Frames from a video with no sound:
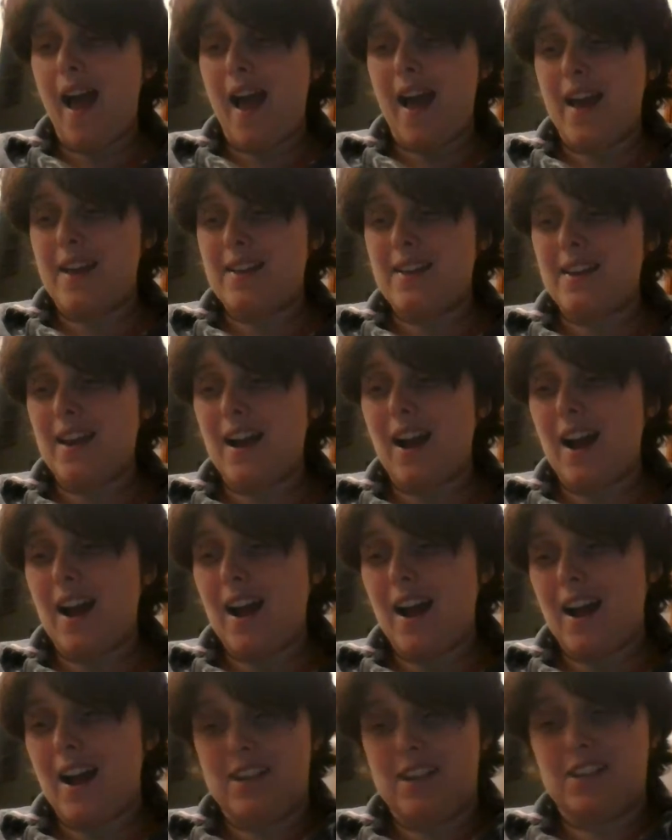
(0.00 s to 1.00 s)
and
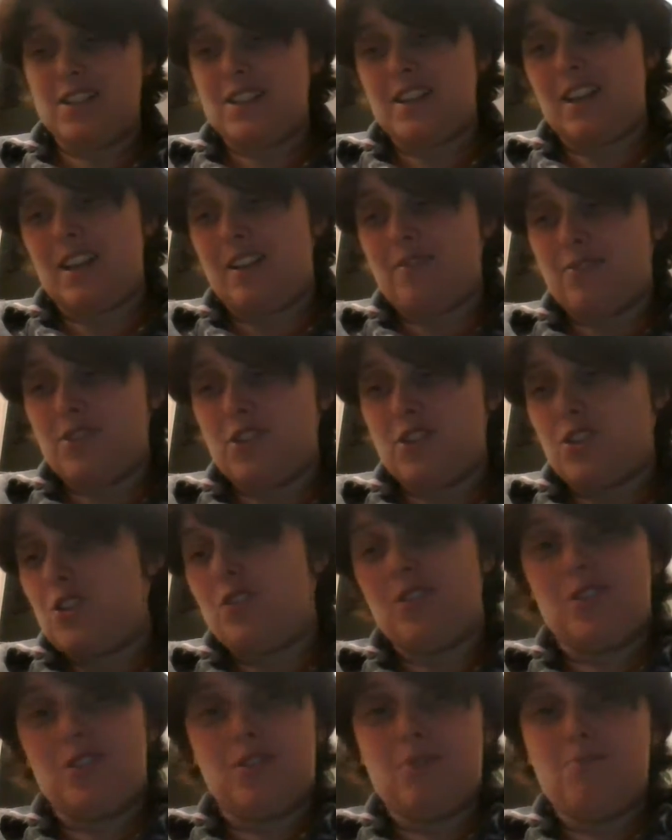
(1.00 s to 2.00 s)
I just have to
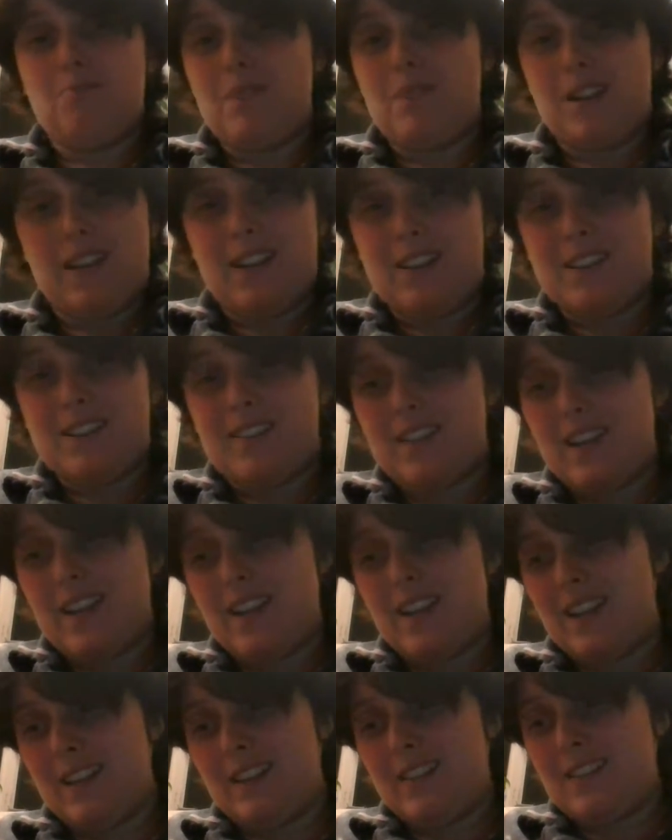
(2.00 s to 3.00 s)
show you because
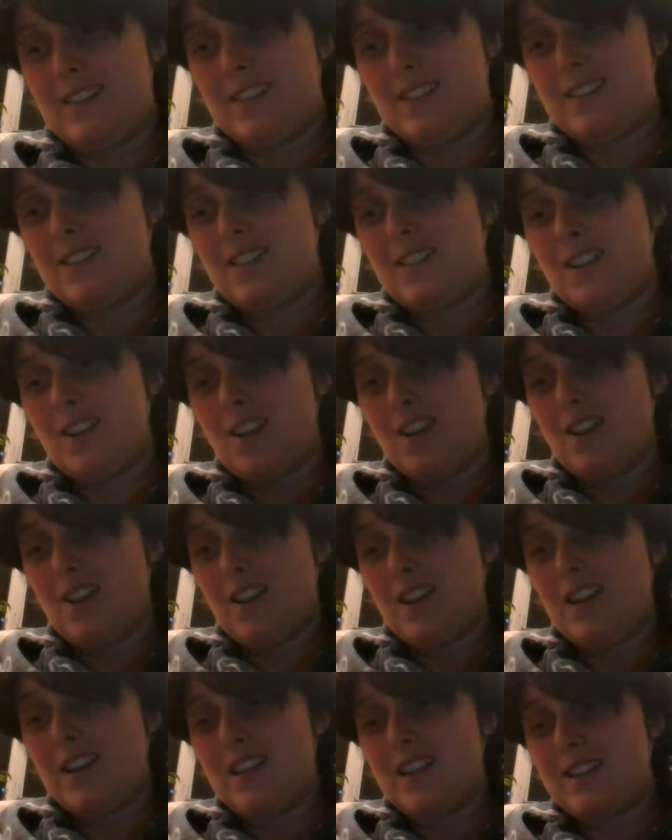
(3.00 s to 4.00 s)
it's
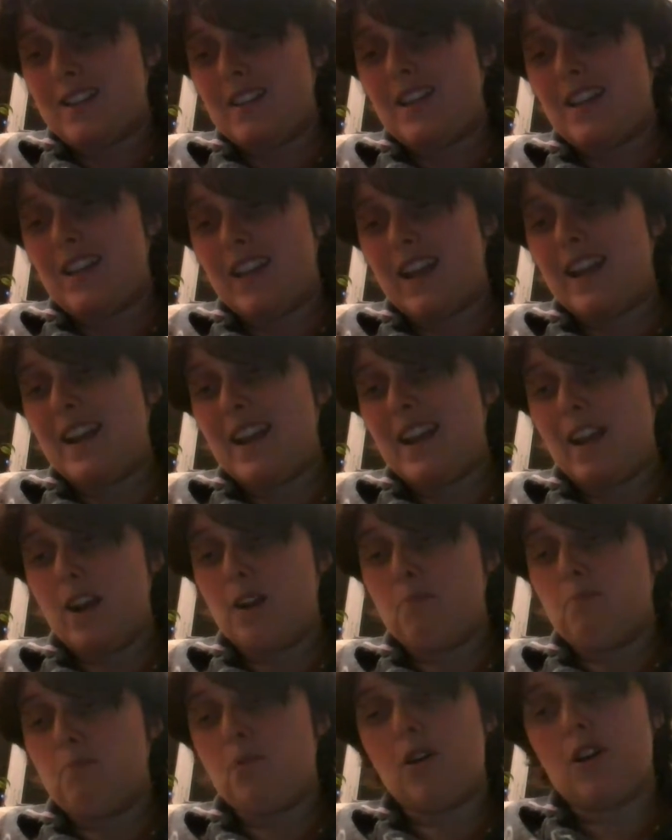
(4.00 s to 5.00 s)
again a
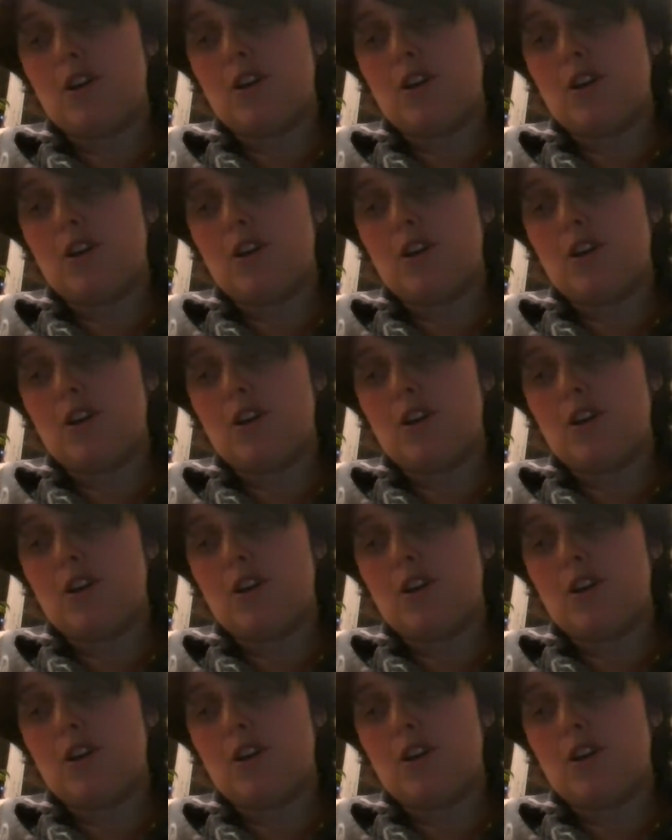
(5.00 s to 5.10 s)
Harry